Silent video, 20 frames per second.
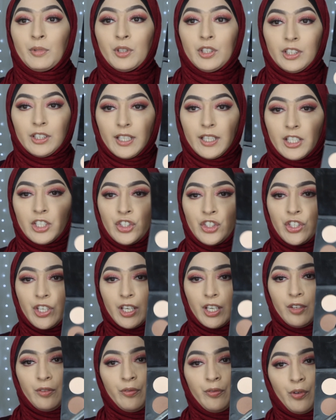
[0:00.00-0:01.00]
gonna take
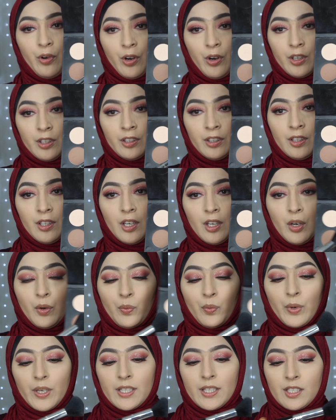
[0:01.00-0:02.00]
shade Fawn
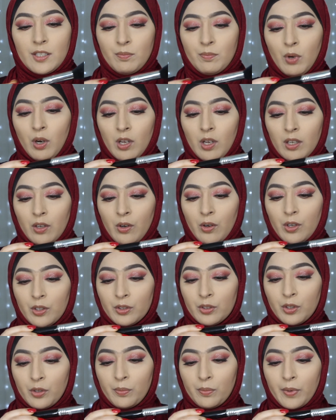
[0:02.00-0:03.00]
with small
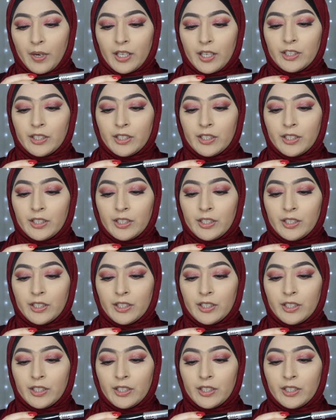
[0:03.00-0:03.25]
contour brush